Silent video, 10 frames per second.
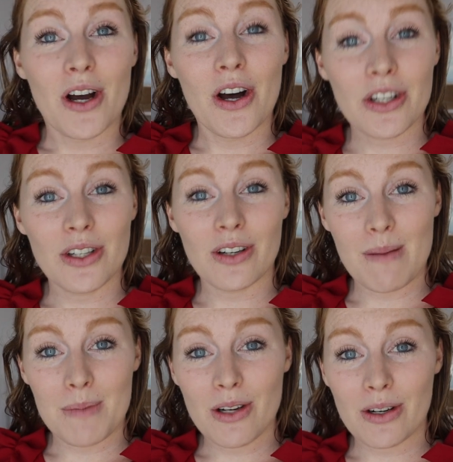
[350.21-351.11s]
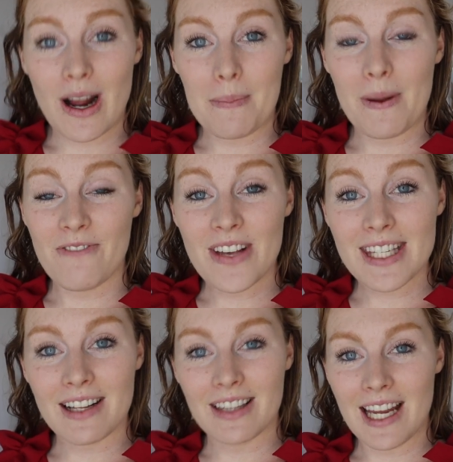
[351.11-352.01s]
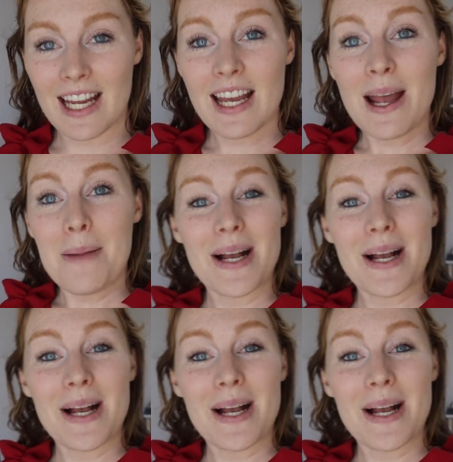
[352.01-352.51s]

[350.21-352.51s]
to hook your computer up physically